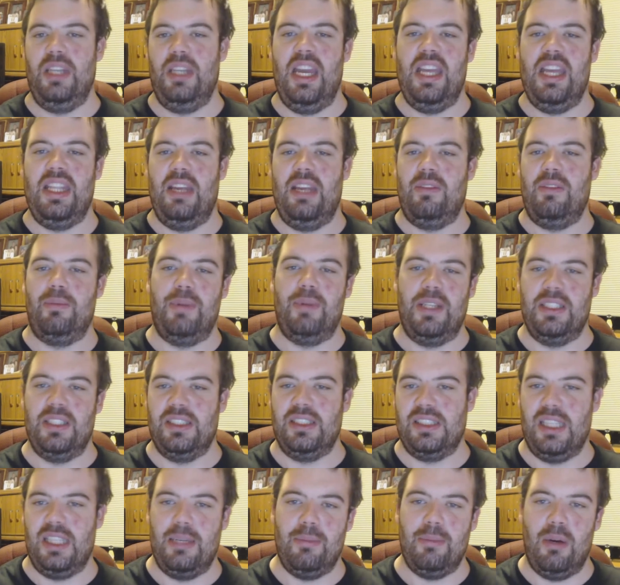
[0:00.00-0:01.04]
Yeah, they repeat
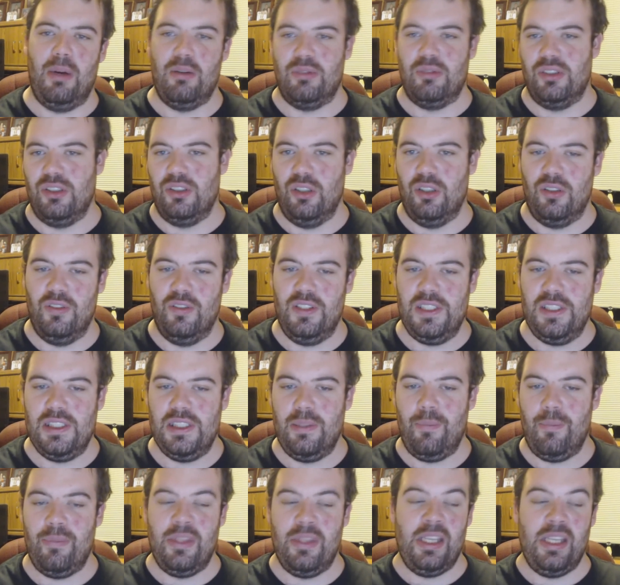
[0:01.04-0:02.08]
the same old stories,
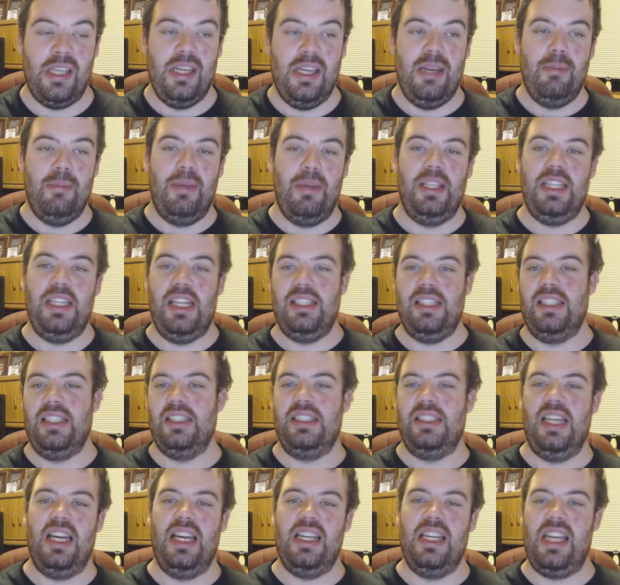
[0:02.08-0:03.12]
but at the end
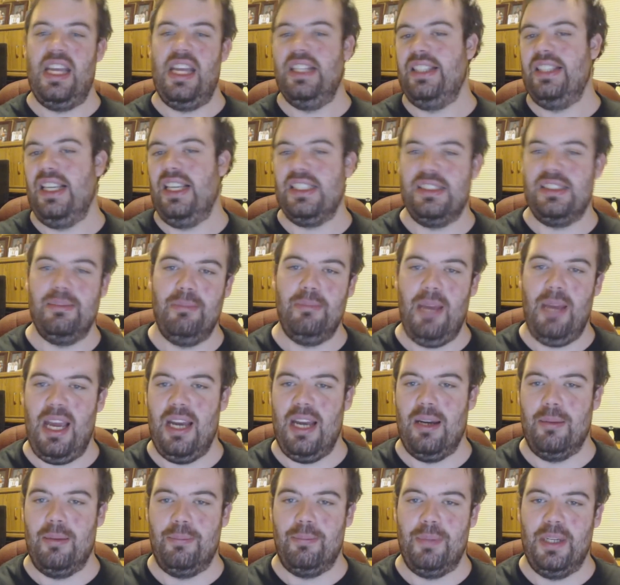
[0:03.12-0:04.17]
of the day, it doesn't
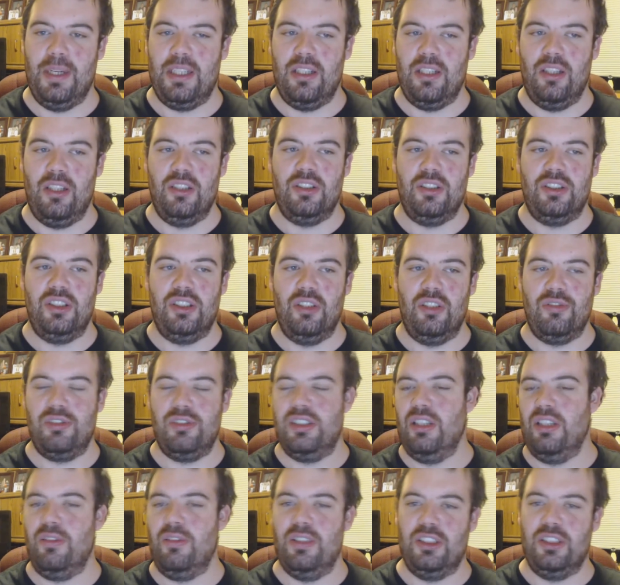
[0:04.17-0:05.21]
matter because you'll
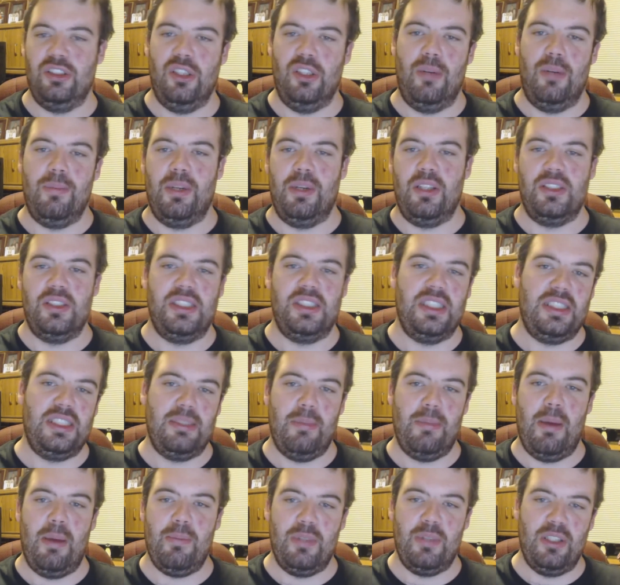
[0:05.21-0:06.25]
still enjoy them because it's
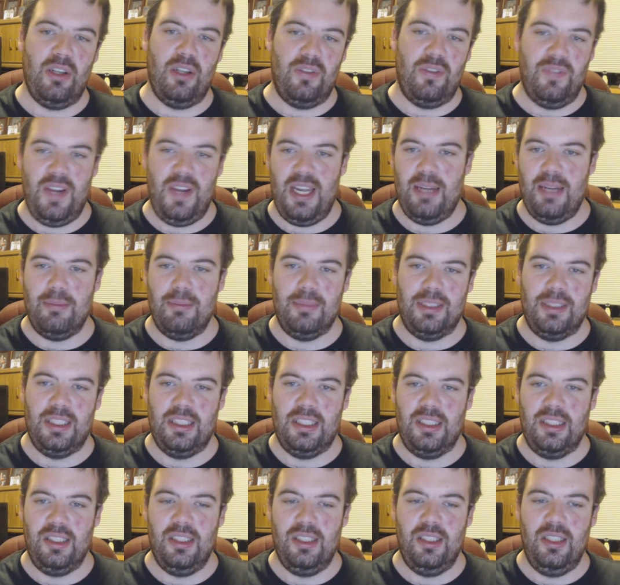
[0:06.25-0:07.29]
a member of your
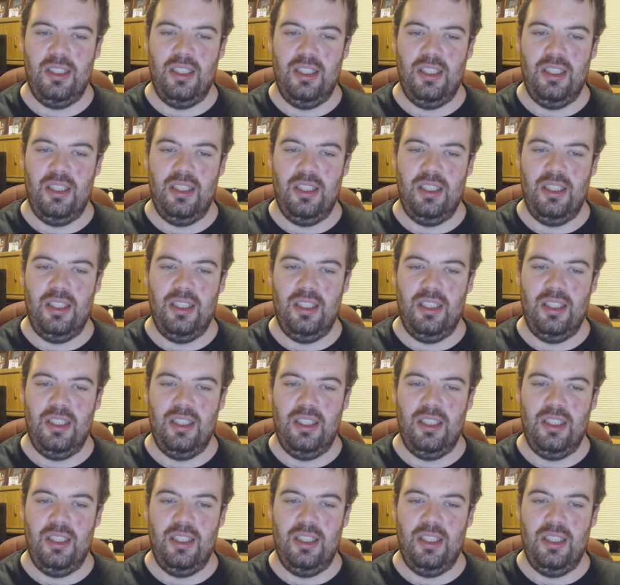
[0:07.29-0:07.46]
family.